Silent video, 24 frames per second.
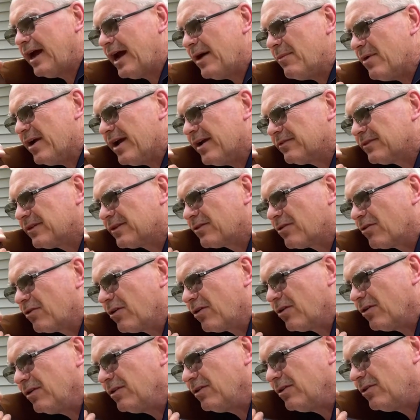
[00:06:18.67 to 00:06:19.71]
might have to throw
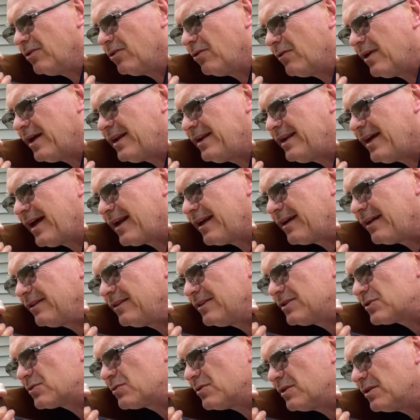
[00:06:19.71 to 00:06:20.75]
a little red dot on
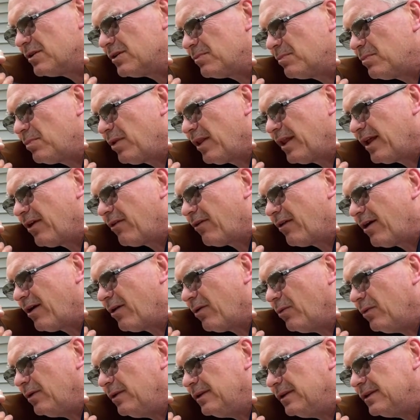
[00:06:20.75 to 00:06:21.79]
this one to play around
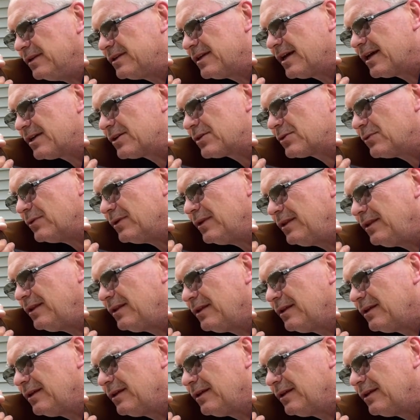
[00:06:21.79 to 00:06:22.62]
with and test with.